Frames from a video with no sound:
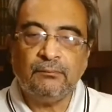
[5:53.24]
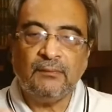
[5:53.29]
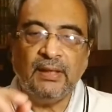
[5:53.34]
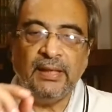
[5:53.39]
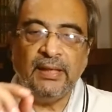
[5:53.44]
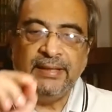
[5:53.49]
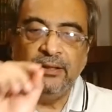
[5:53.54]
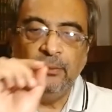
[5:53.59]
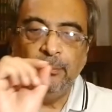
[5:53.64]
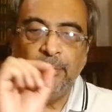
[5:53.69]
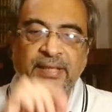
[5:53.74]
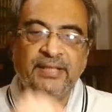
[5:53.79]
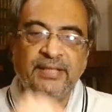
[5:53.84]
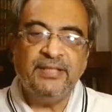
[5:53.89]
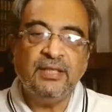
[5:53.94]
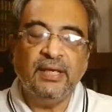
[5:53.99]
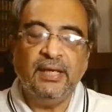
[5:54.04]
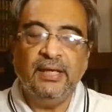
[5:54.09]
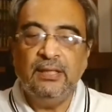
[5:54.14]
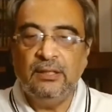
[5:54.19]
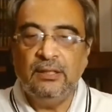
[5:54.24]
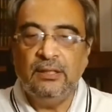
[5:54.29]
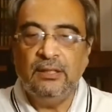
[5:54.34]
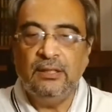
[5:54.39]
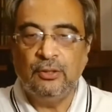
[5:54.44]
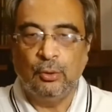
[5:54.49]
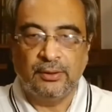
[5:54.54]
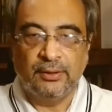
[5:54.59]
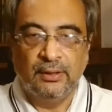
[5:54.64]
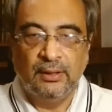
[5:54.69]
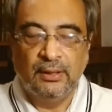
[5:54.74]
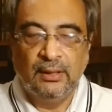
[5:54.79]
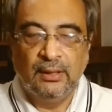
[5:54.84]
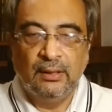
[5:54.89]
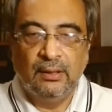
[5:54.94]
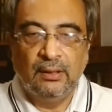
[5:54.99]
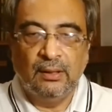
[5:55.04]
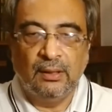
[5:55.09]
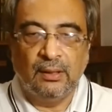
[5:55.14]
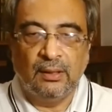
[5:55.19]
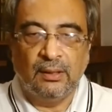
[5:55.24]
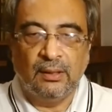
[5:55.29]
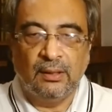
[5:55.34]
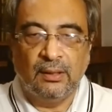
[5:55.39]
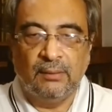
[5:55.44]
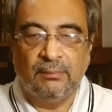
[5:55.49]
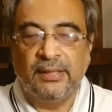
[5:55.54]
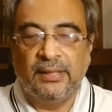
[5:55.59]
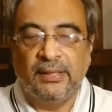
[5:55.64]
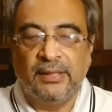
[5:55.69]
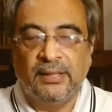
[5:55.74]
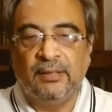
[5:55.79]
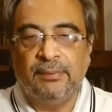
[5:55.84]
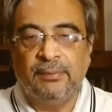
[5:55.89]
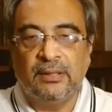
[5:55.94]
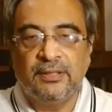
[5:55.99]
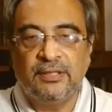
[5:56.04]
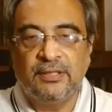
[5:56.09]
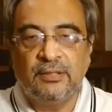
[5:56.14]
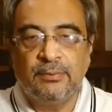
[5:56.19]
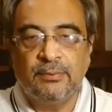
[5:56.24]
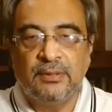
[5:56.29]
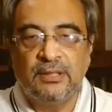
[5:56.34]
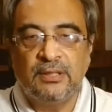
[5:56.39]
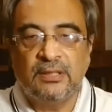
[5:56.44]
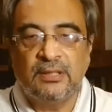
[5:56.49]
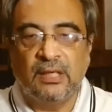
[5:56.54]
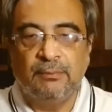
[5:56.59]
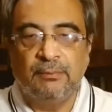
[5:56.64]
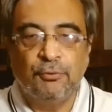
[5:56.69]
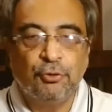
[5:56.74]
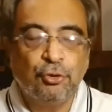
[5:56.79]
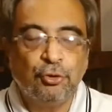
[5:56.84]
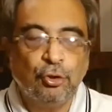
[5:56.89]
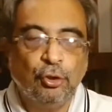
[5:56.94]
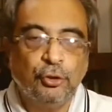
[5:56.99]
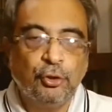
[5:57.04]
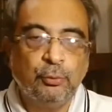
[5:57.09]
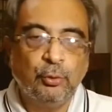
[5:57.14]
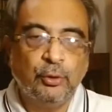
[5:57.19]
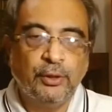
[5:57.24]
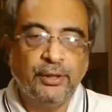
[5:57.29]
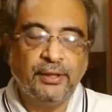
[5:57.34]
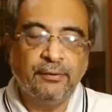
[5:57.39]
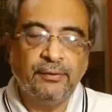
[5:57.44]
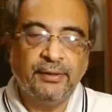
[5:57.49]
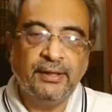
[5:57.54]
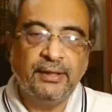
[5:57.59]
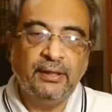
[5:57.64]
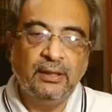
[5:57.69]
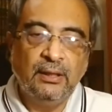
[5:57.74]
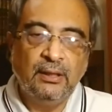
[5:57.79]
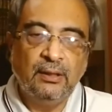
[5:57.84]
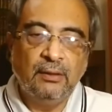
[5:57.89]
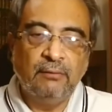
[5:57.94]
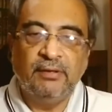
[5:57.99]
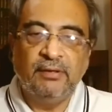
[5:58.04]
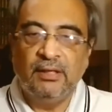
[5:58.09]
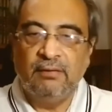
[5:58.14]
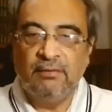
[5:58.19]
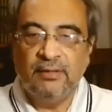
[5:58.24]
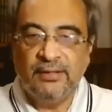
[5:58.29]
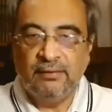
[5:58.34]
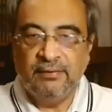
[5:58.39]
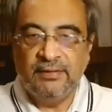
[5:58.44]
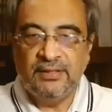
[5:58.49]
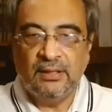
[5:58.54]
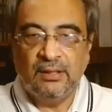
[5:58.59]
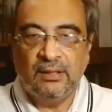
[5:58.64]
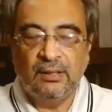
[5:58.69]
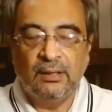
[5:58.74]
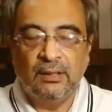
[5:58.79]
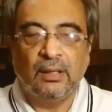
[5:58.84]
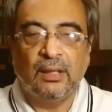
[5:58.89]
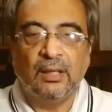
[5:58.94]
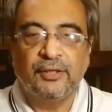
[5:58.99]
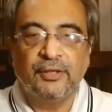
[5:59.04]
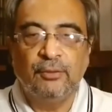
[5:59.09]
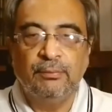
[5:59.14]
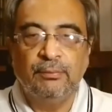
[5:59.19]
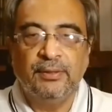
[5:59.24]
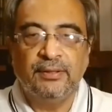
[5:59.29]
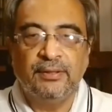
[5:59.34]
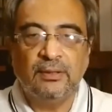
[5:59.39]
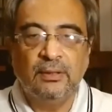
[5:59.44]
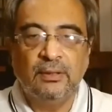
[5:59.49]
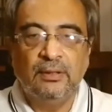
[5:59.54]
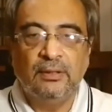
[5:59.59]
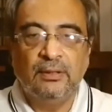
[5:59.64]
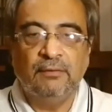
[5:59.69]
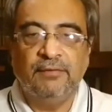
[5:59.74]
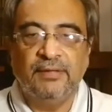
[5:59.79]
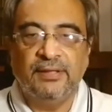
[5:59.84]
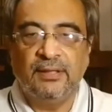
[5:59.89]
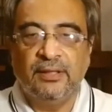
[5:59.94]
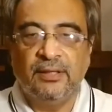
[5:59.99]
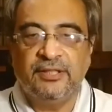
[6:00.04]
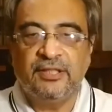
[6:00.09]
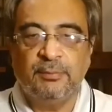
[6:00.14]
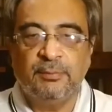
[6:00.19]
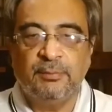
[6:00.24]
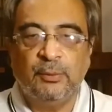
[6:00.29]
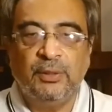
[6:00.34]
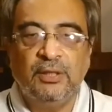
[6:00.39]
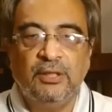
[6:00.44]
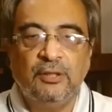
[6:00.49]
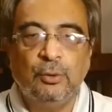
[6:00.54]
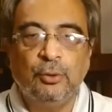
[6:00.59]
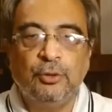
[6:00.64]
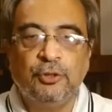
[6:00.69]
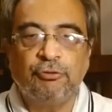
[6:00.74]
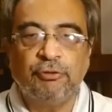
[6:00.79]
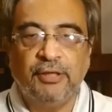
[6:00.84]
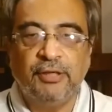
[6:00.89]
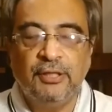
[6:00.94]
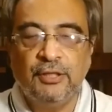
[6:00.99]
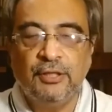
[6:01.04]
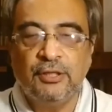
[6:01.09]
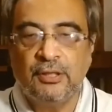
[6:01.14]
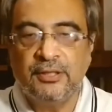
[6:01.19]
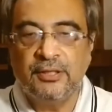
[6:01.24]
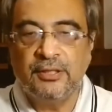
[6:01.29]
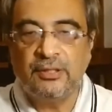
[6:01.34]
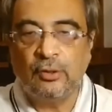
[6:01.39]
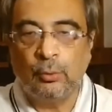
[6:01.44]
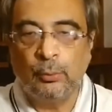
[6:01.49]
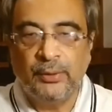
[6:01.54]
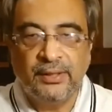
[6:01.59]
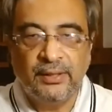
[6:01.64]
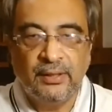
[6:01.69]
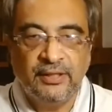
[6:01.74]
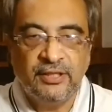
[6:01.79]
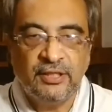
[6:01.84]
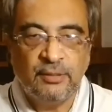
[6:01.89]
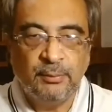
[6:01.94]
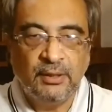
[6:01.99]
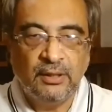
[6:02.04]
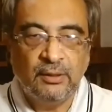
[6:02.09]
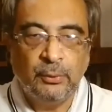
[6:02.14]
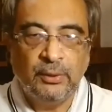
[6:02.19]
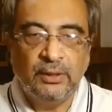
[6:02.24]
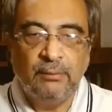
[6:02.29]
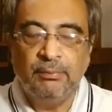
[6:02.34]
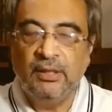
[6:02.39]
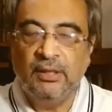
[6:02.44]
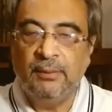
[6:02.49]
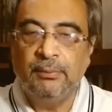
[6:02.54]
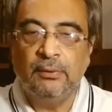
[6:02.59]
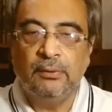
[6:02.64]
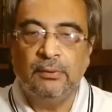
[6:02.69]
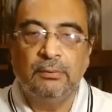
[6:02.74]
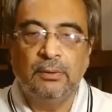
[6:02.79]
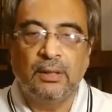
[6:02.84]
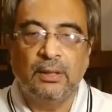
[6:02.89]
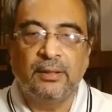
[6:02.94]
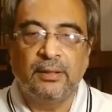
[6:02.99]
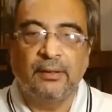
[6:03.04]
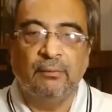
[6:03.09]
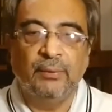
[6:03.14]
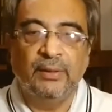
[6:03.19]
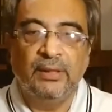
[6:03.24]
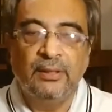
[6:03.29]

And the best antidote, uh, my dear participants, I'm sure you would agree, whenever there is an argument, whether it's between two strangers or whether it's between people who are well